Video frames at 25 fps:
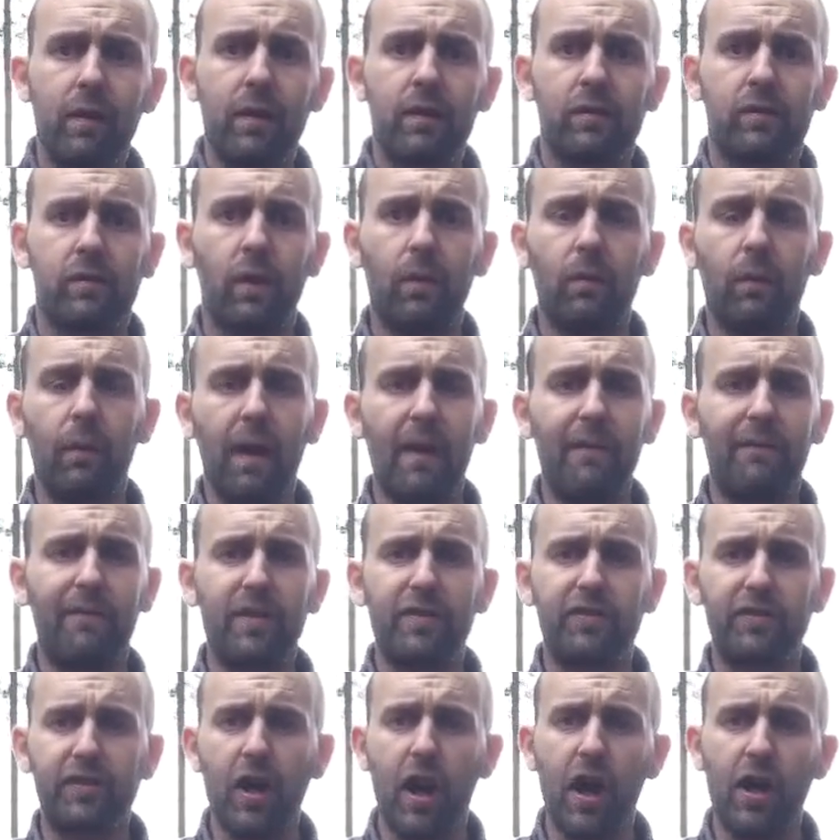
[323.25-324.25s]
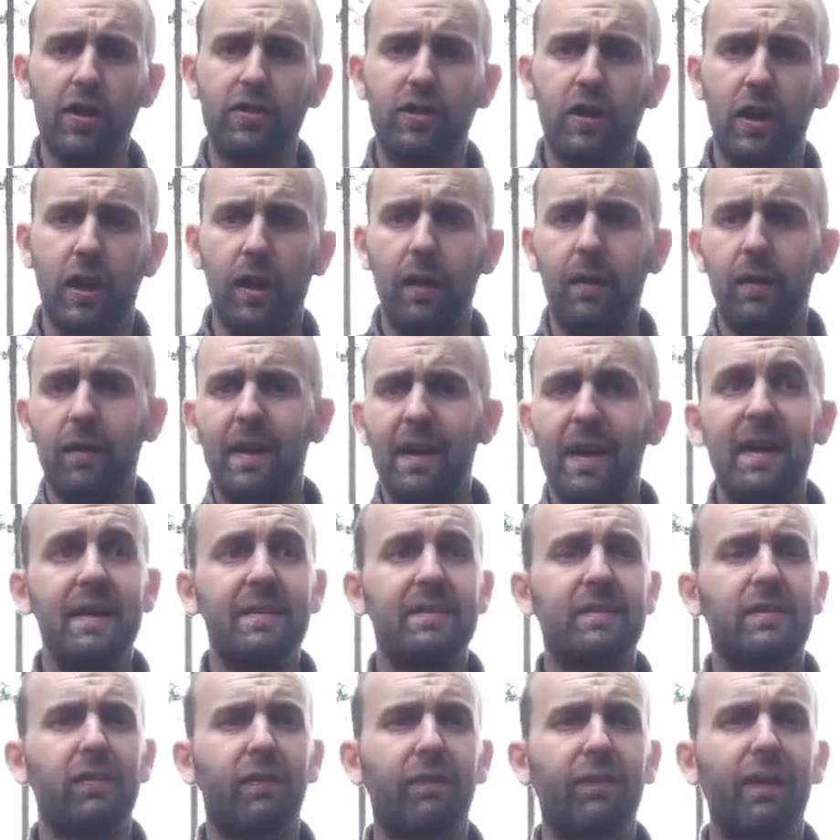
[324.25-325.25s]
so if the searcher
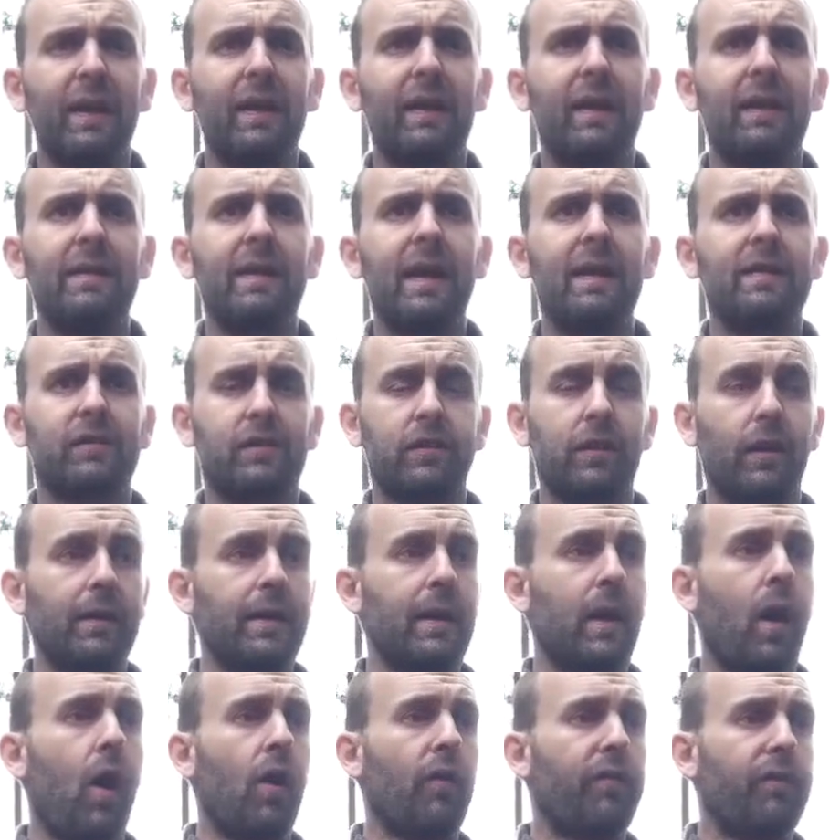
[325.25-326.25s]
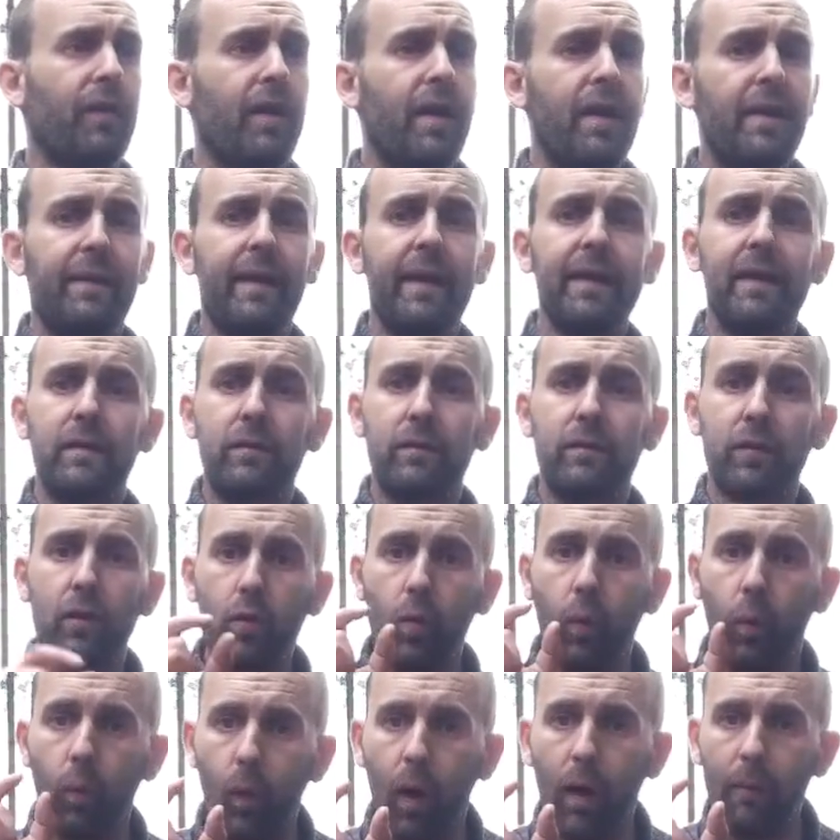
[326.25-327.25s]
is thinking they're slightly off, they could do
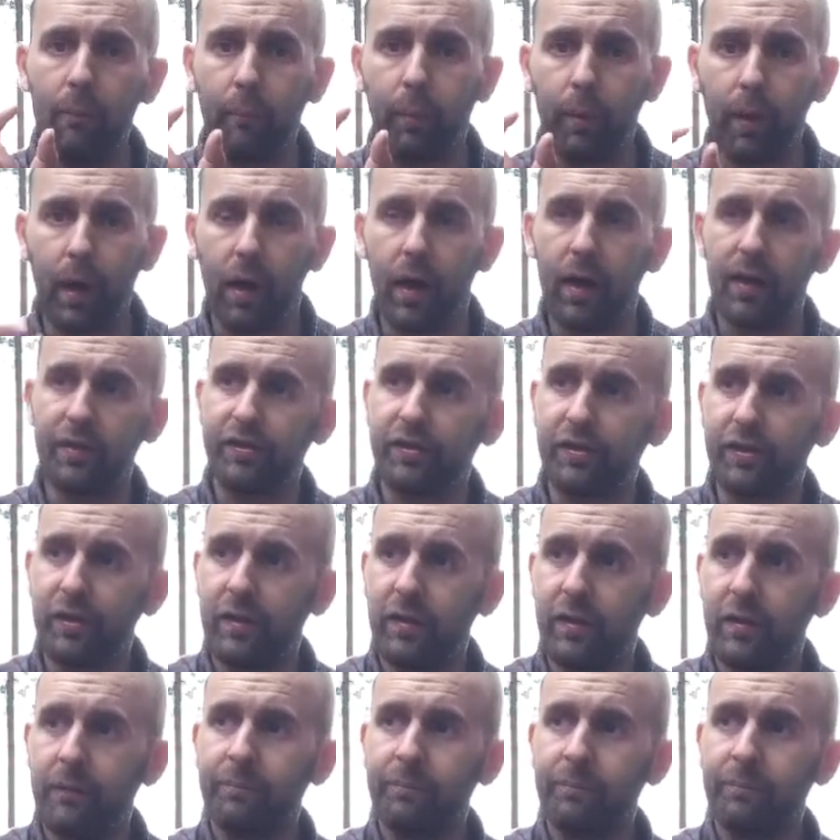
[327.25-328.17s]
1 blast,